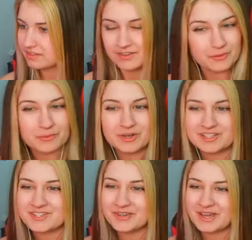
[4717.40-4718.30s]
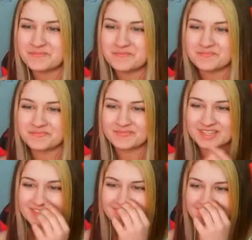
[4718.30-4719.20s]
Oh, it worked, okay.
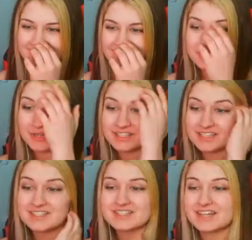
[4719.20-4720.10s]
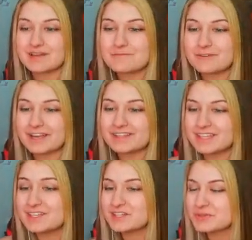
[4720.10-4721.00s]
That's correct, thanks, and I'm fine,
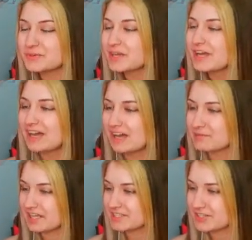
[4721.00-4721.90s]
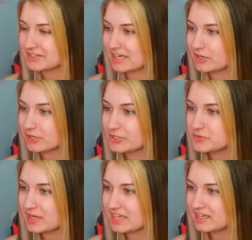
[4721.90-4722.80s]
thank you. I'm glad to hear that. Are
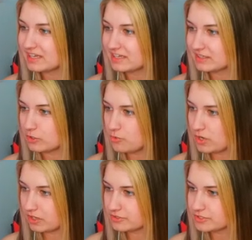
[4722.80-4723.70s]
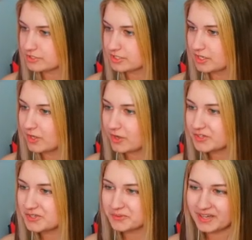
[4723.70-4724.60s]
you a, uh... oh gosh. Are
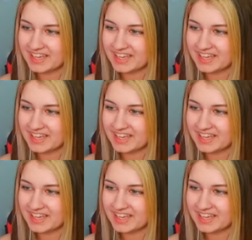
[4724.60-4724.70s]
you a,